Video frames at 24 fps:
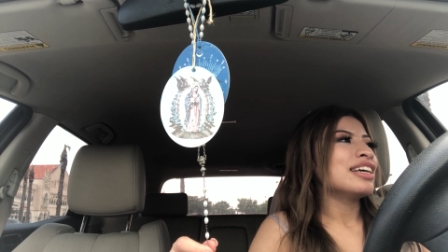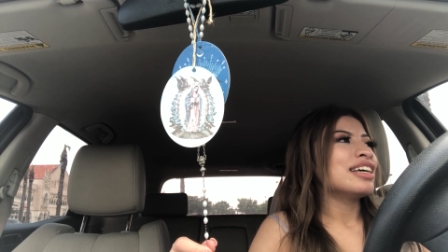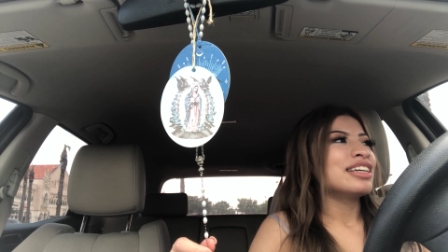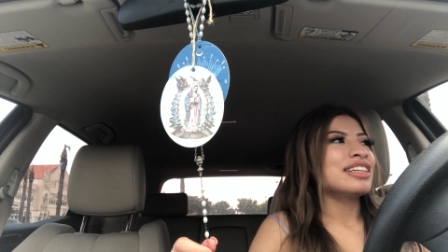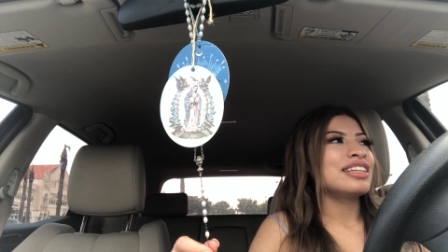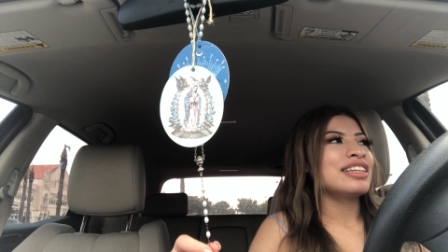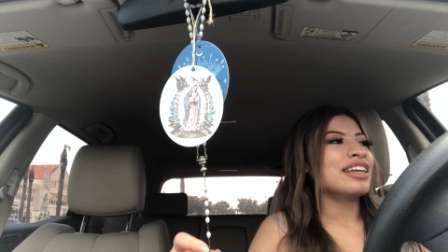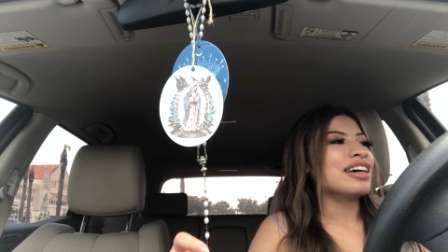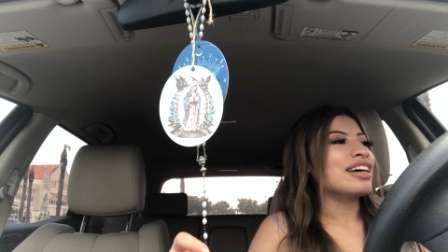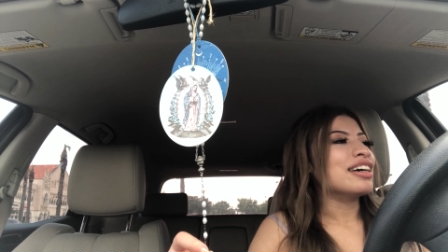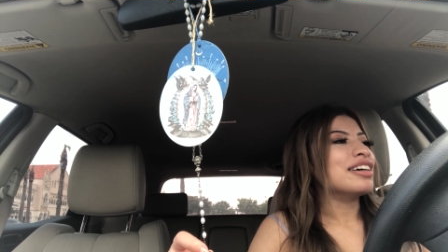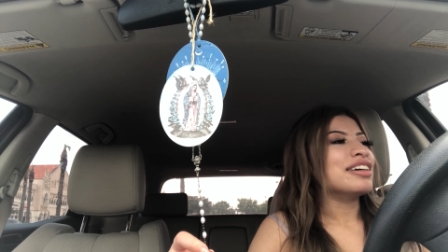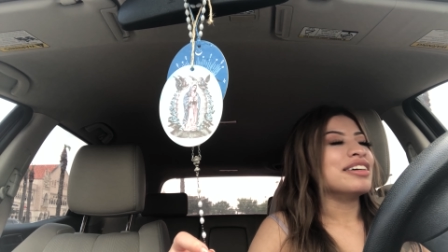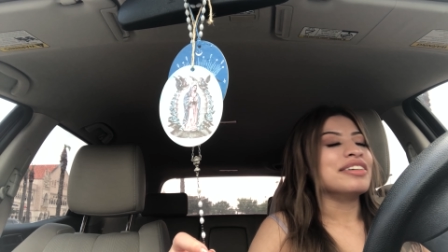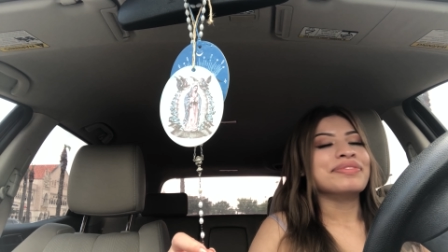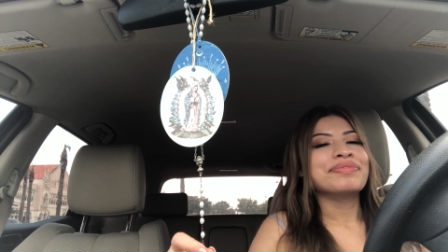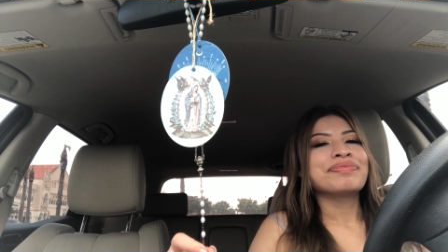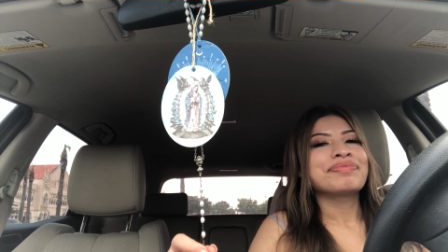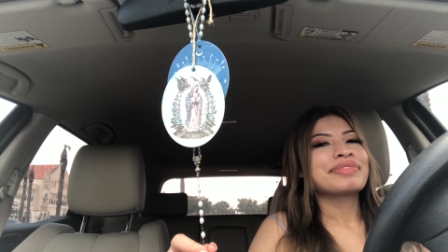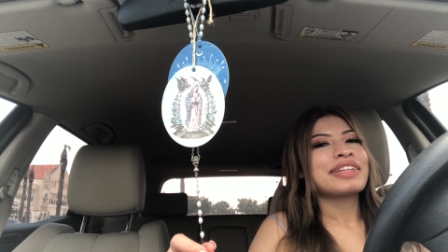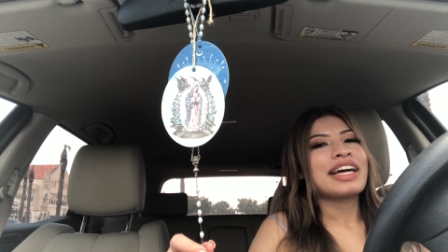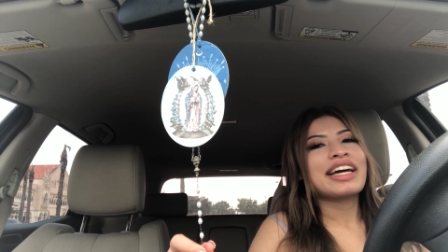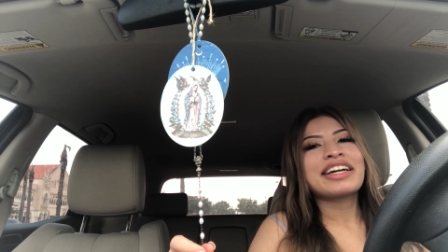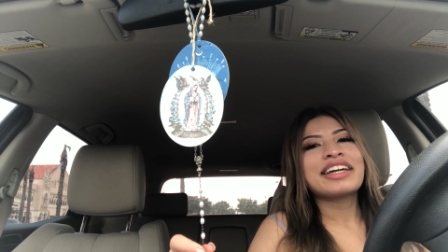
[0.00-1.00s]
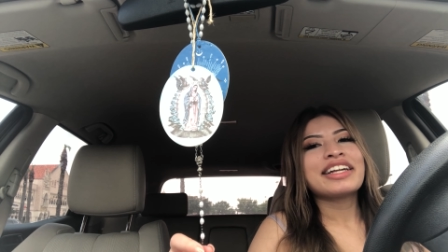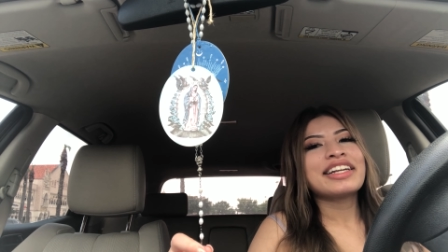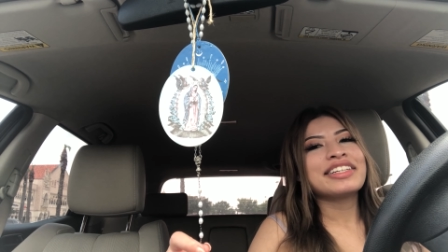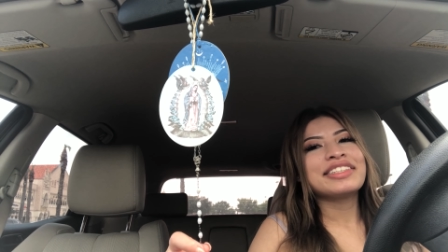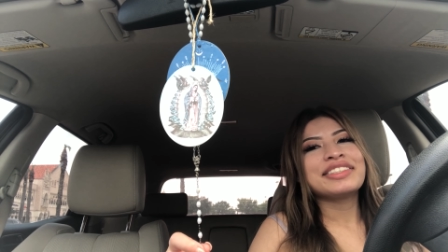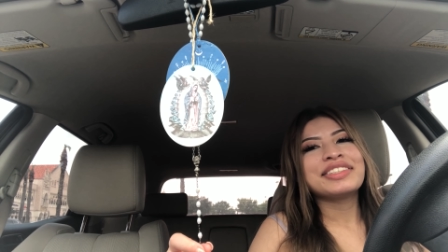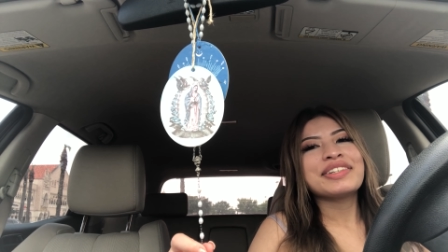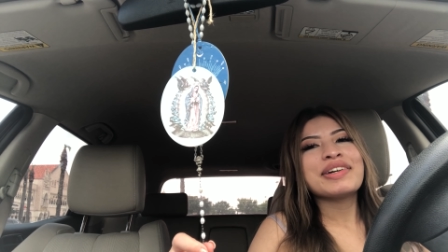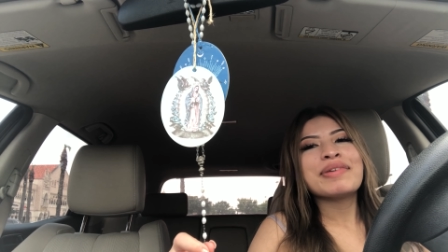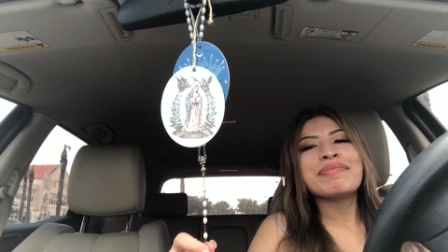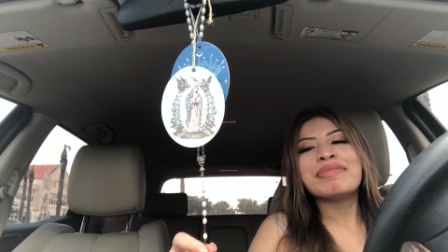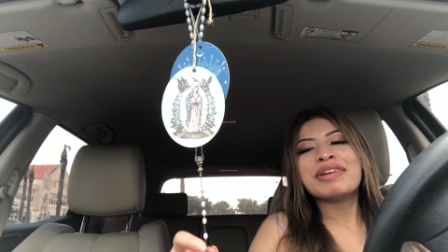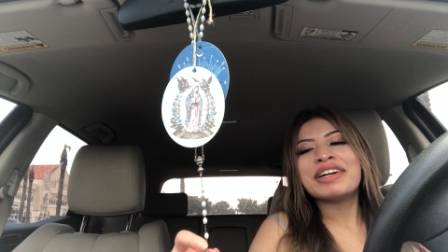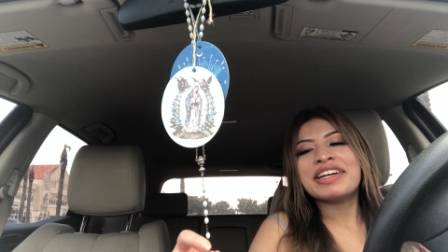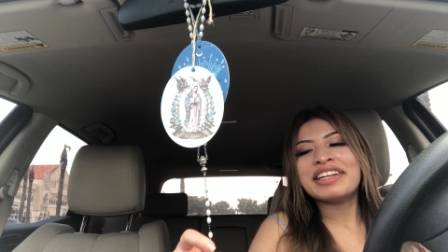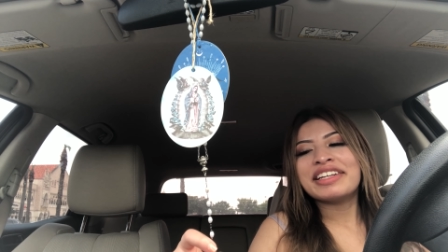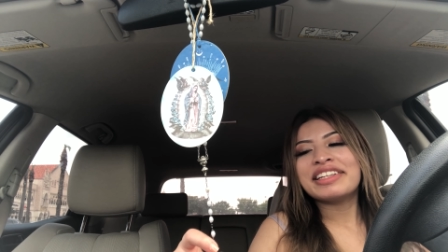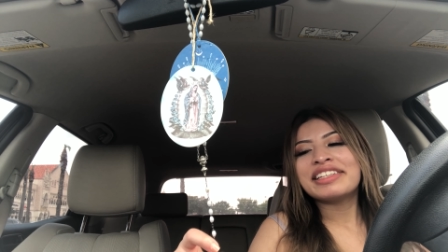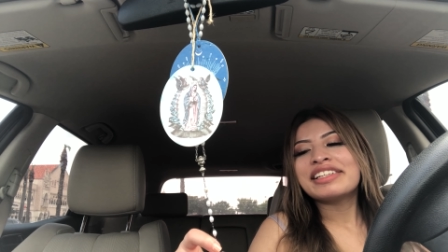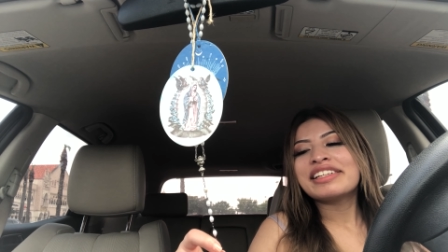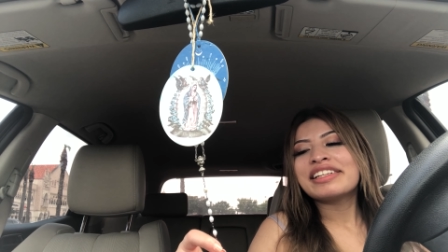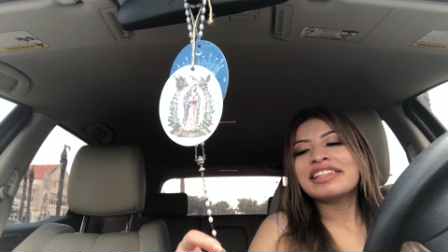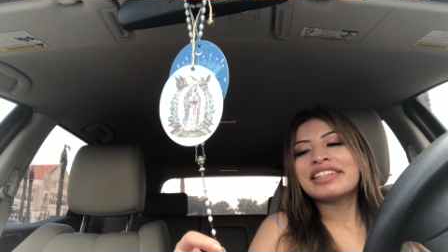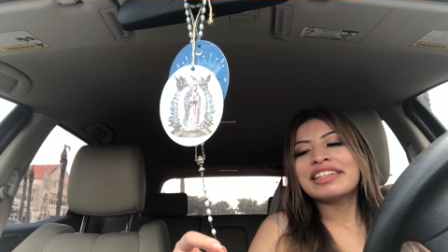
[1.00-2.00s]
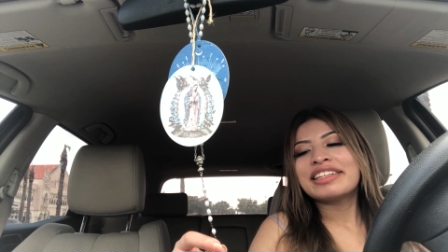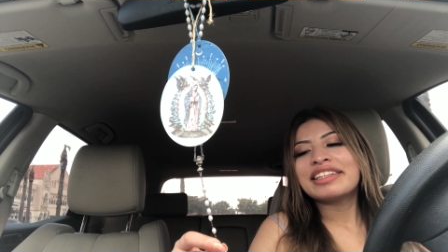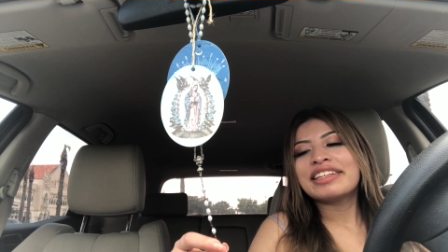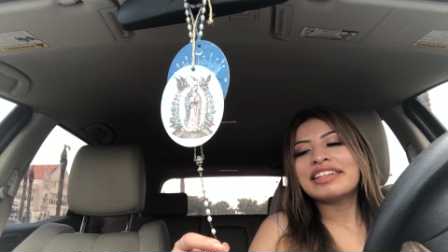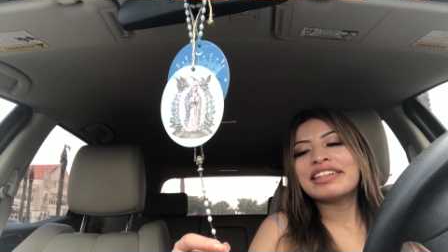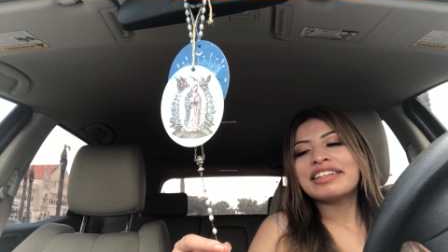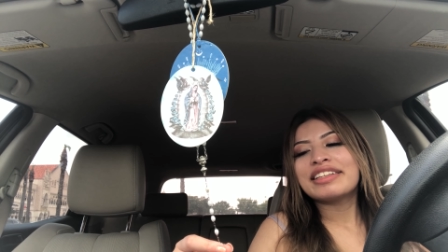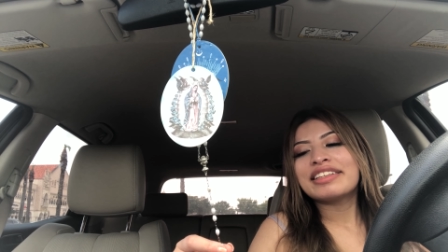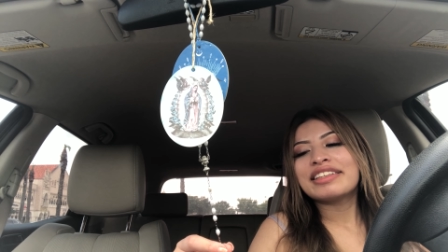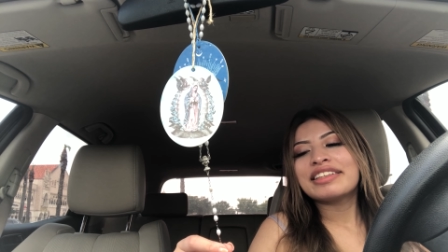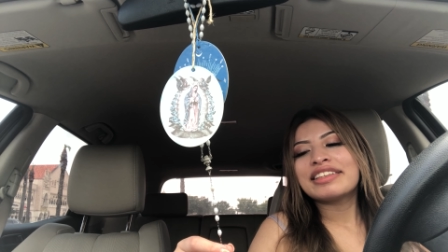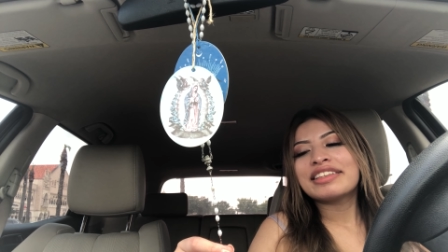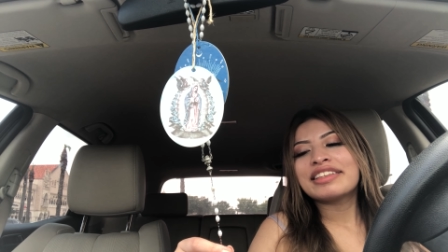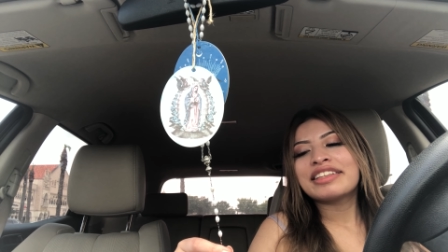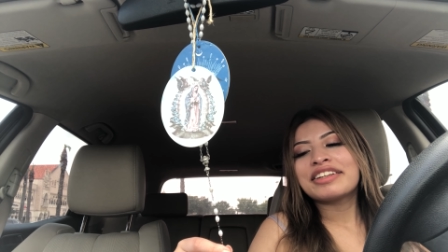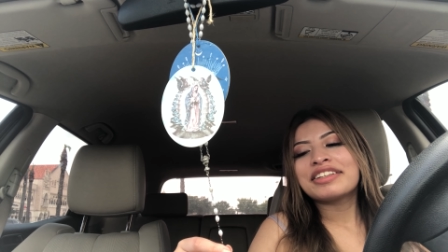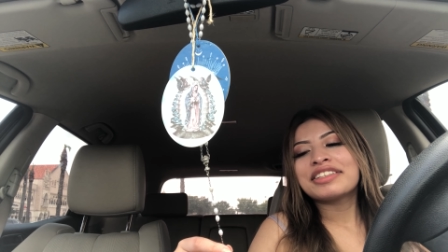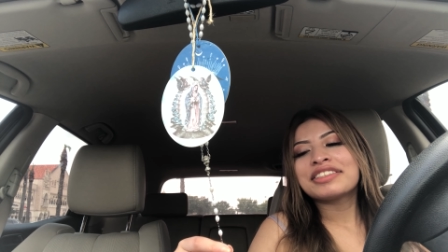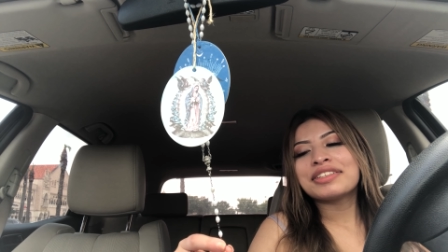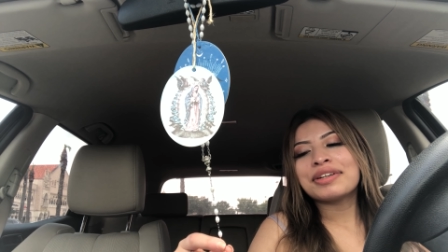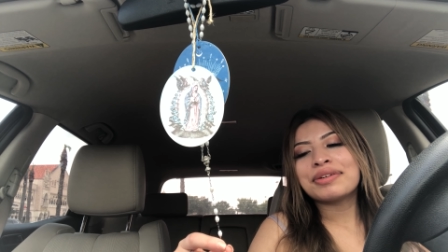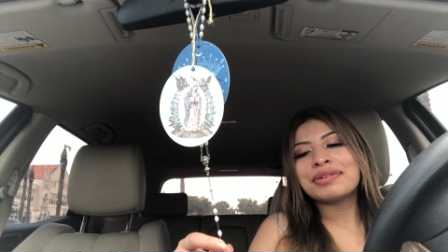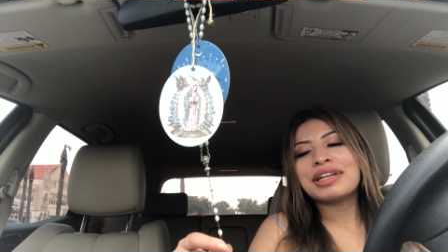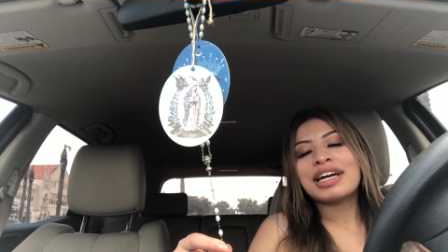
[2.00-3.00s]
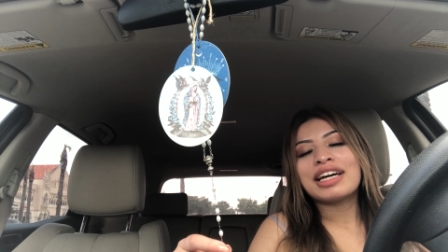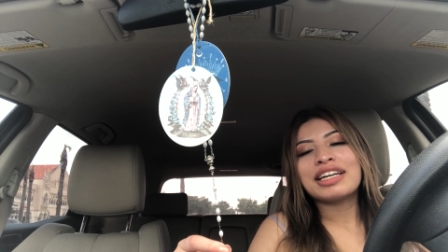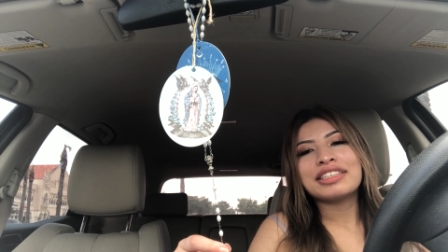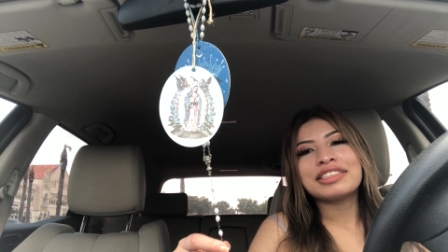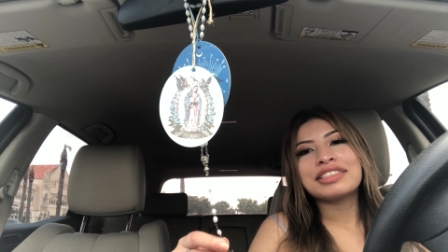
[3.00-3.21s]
Nah, I couldn't do it. But they're so nice.